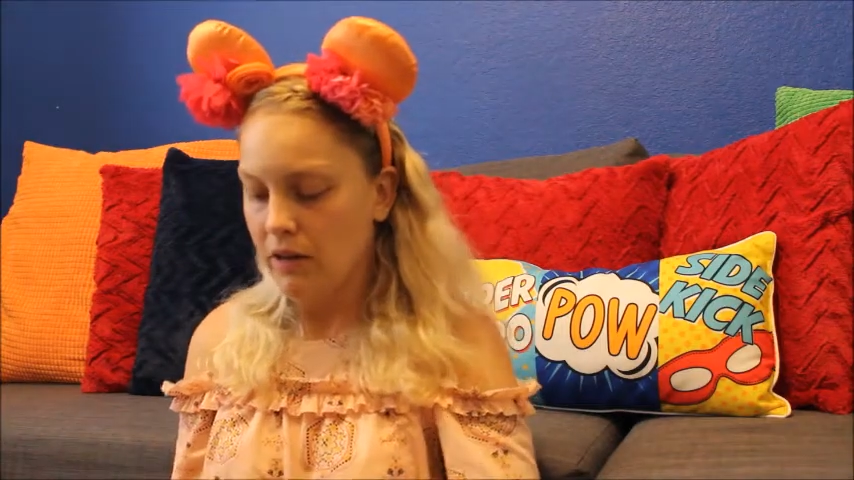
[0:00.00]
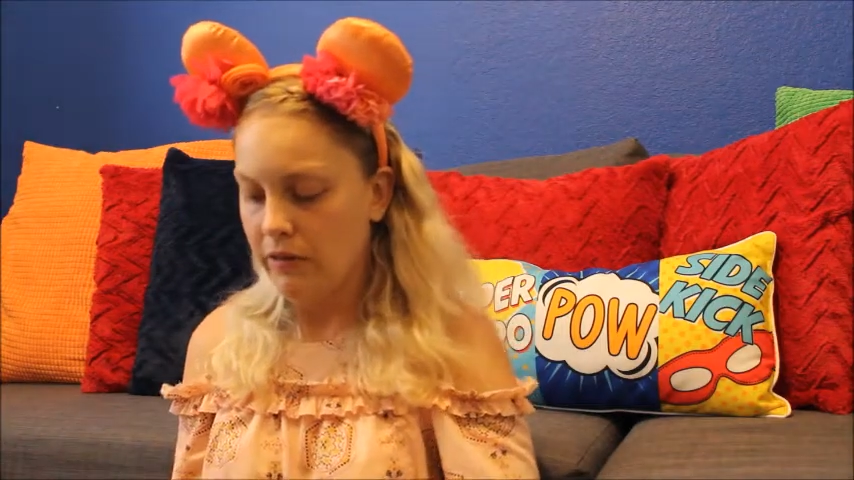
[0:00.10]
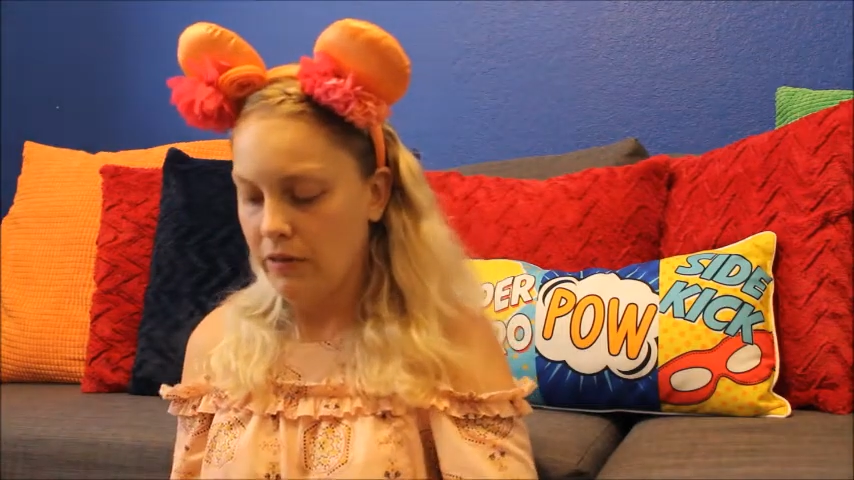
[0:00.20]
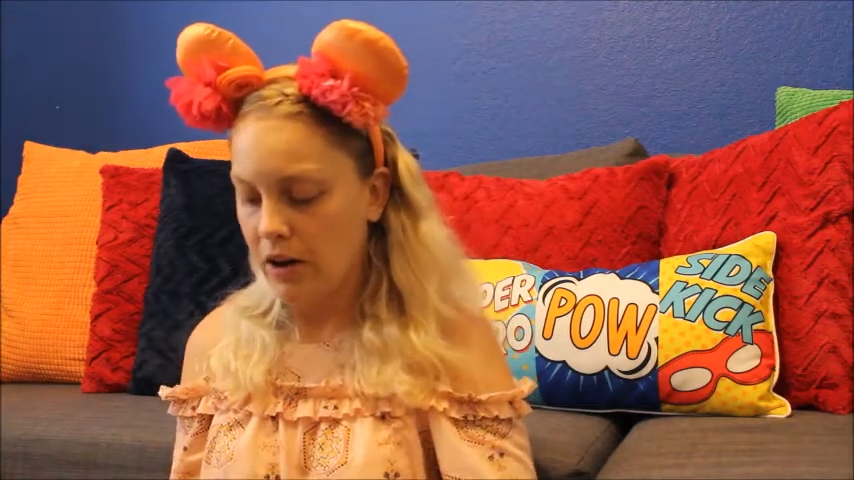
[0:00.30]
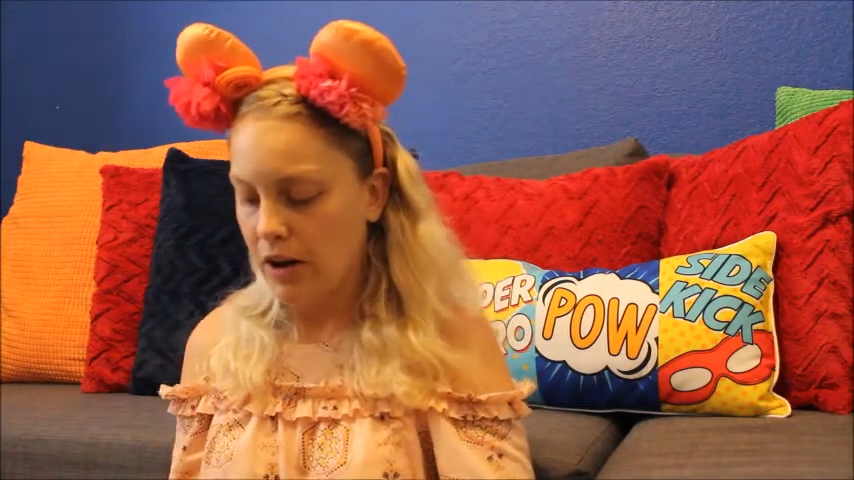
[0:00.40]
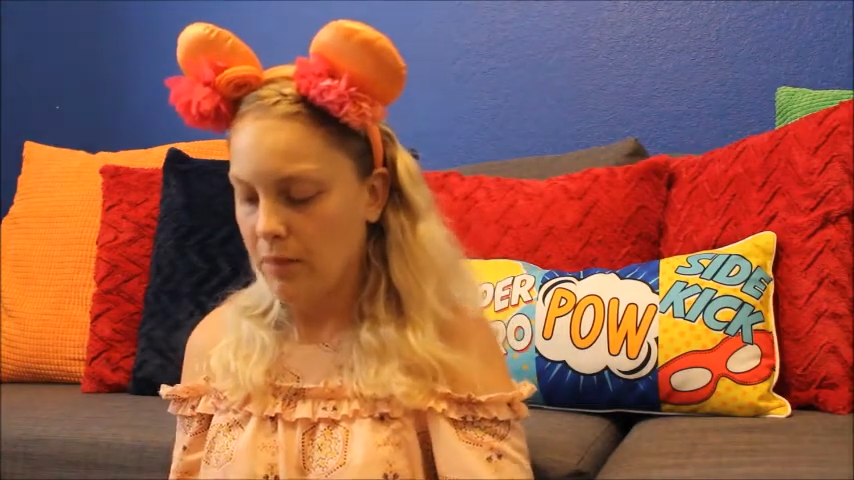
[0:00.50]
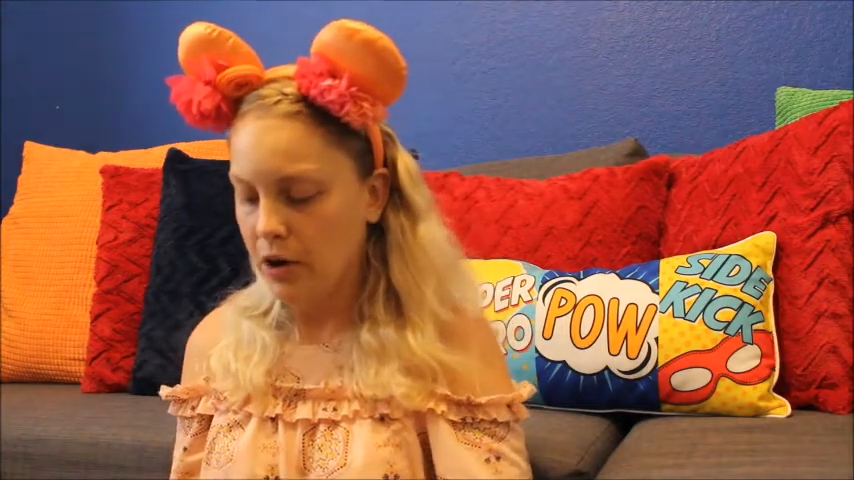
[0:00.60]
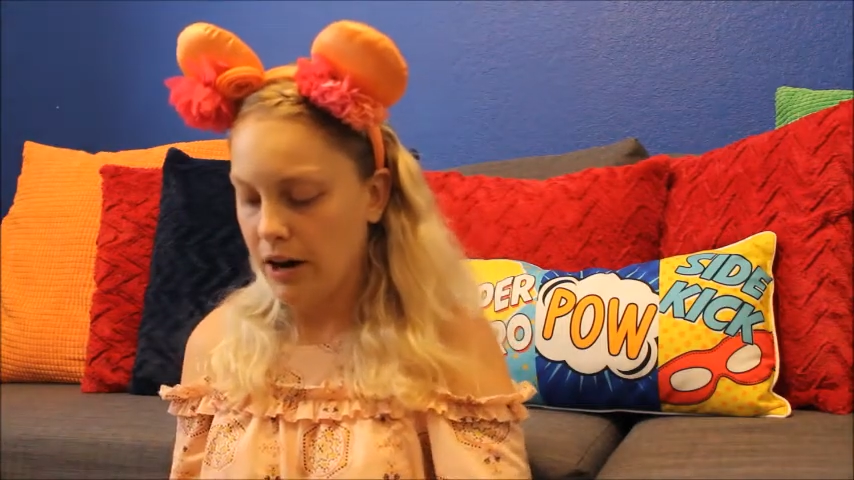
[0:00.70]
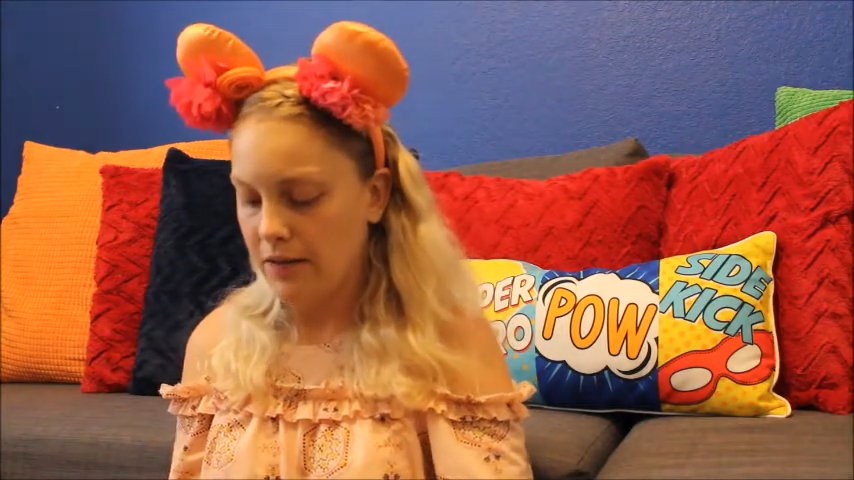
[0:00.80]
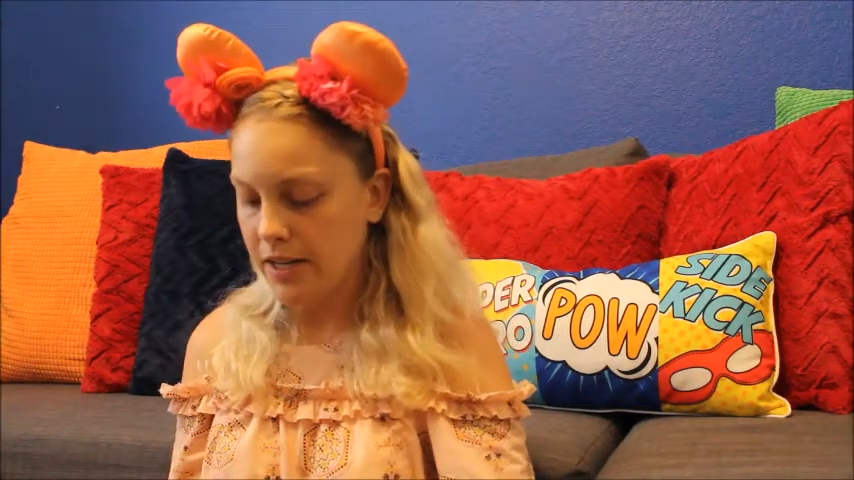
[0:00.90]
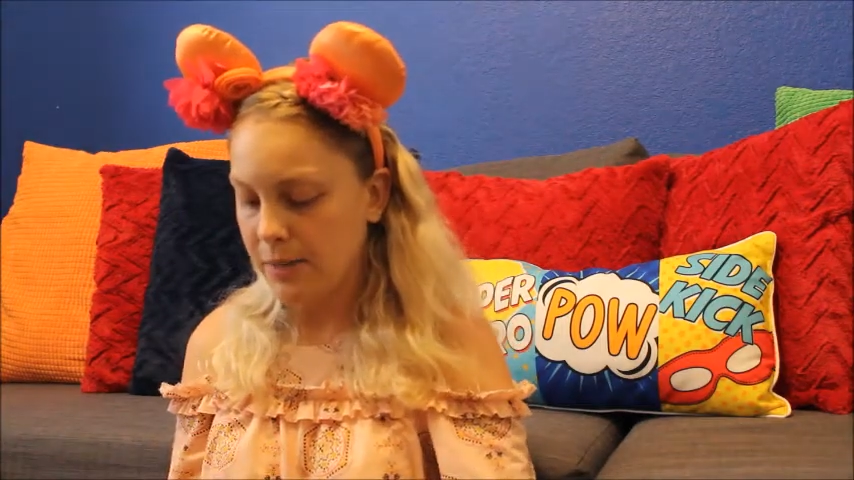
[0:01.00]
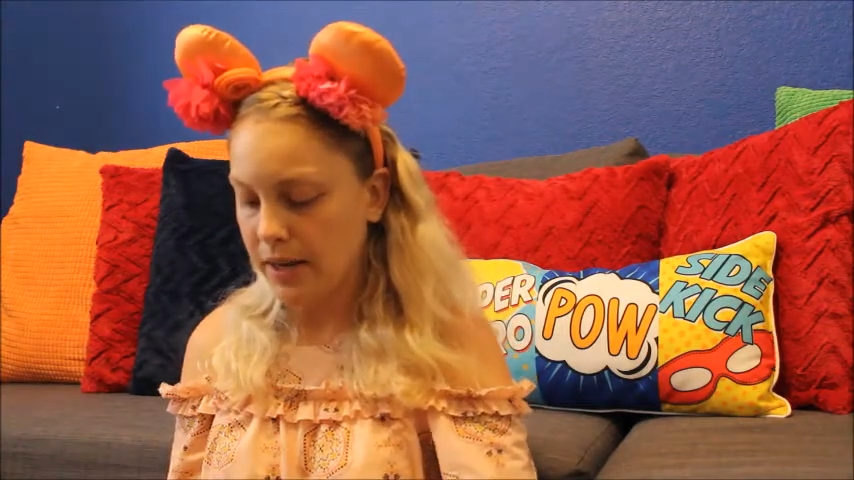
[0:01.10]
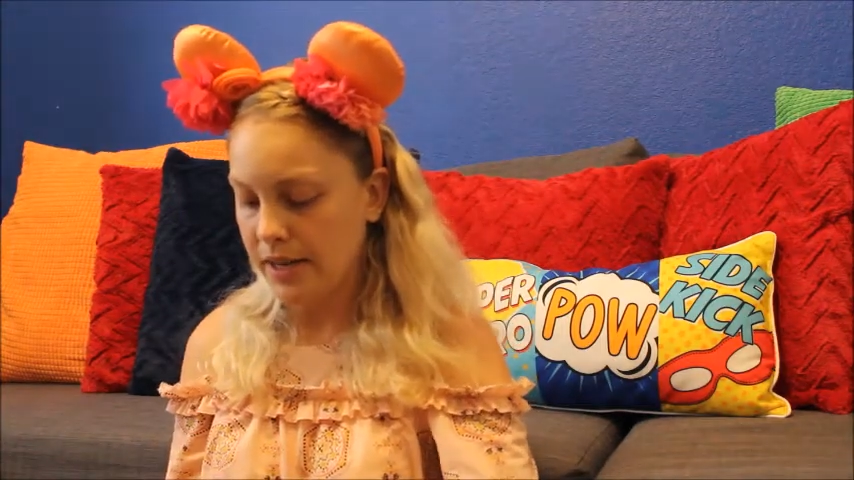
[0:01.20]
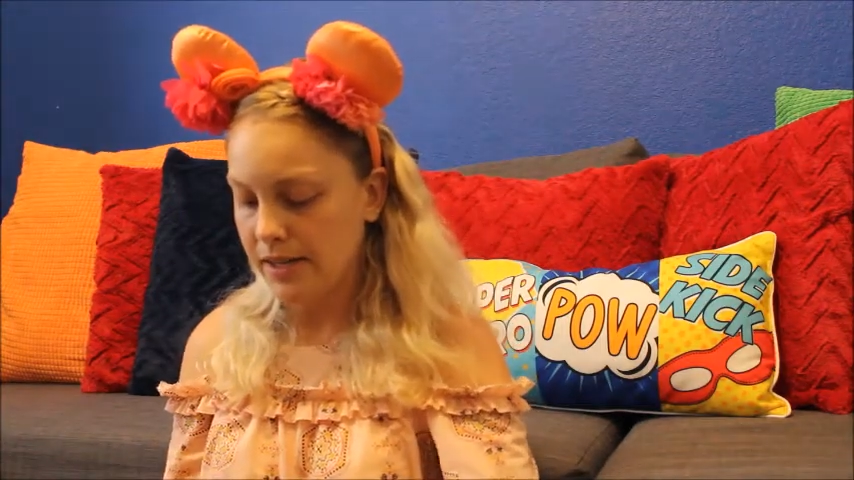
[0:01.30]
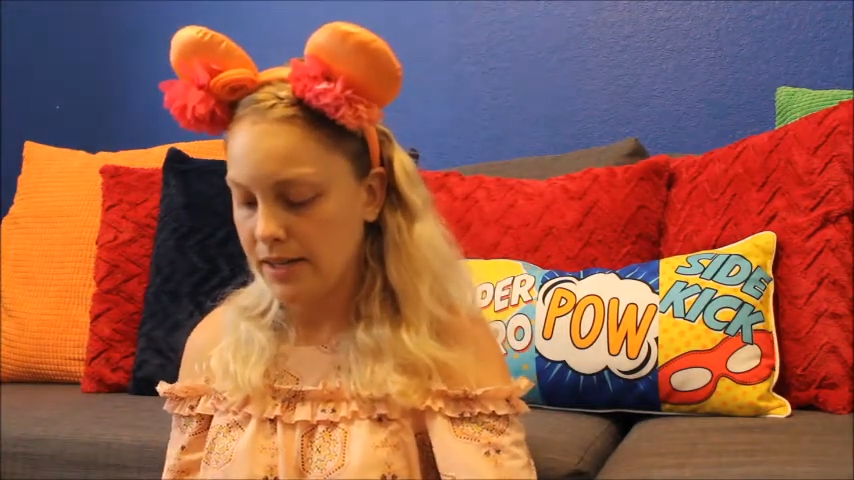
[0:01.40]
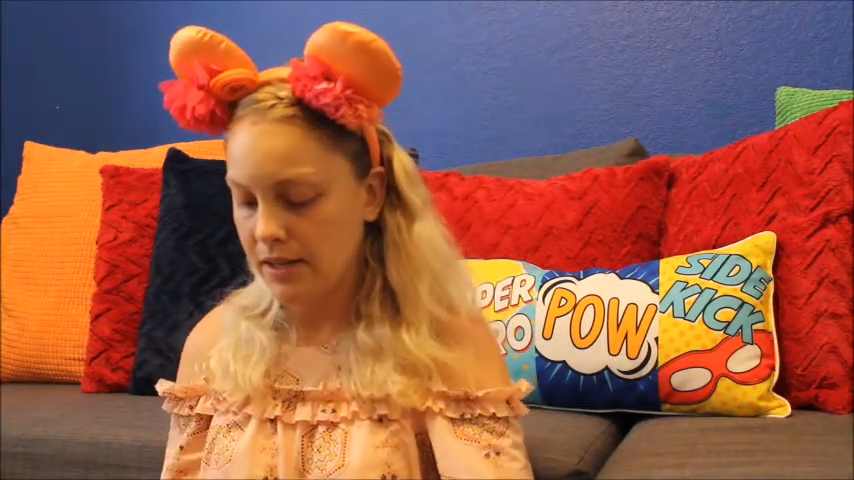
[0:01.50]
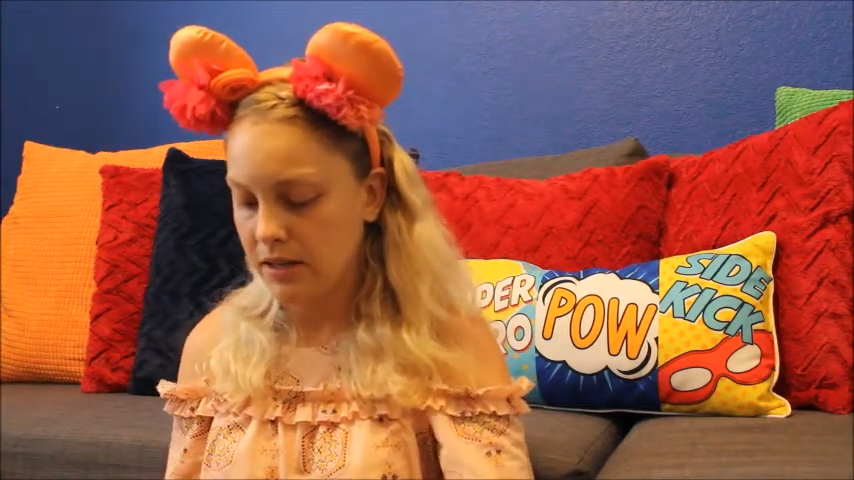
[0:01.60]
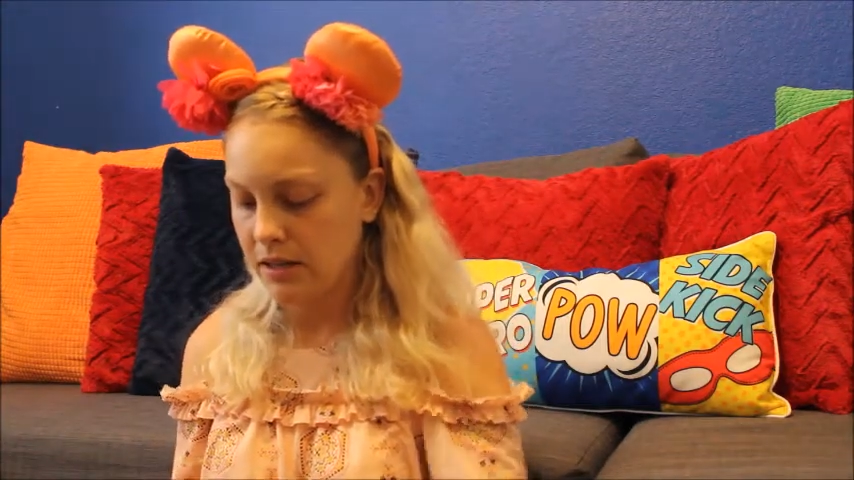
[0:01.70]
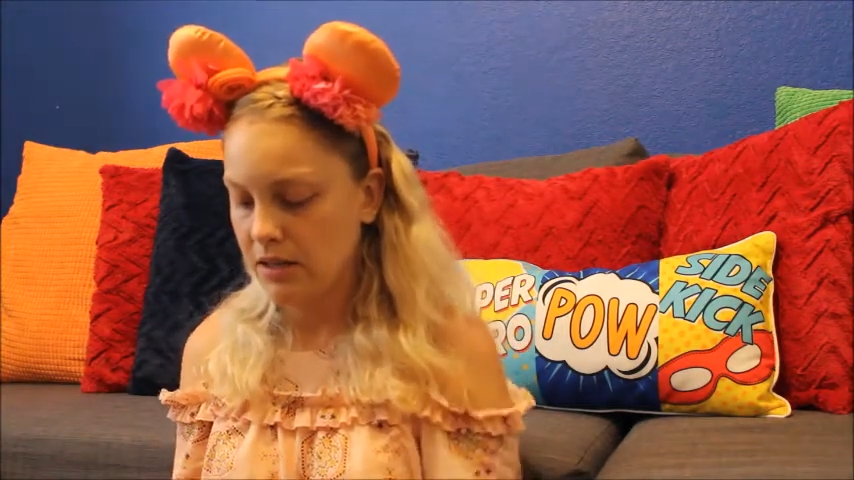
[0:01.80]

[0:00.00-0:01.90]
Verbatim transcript: from Craftiest Place